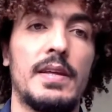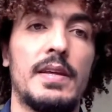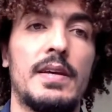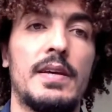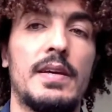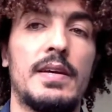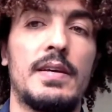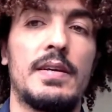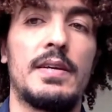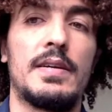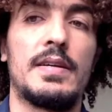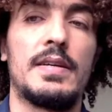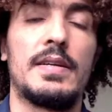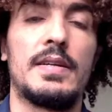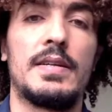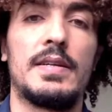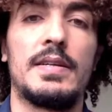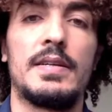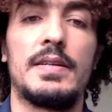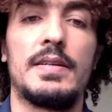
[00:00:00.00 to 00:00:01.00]

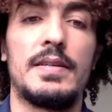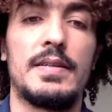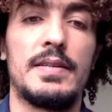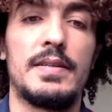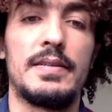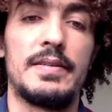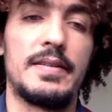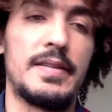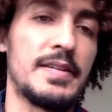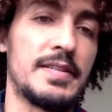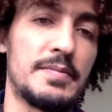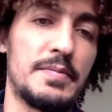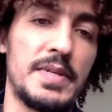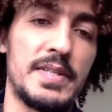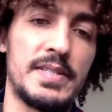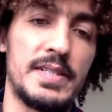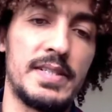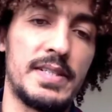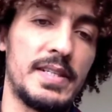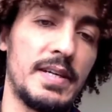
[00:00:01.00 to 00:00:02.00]
uh, there is
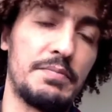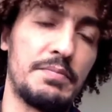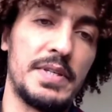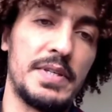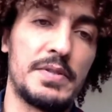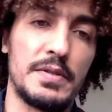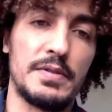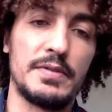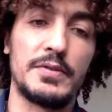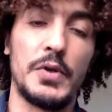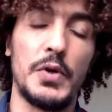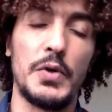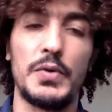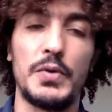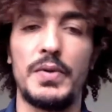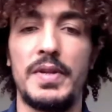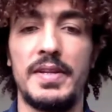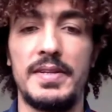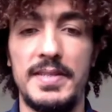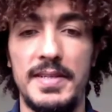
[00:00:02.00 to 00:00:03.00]
basically a piece of
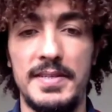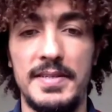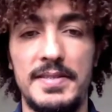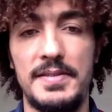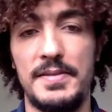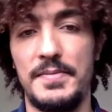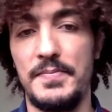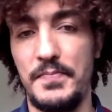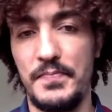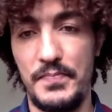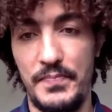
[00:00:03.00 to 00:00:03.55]
code that is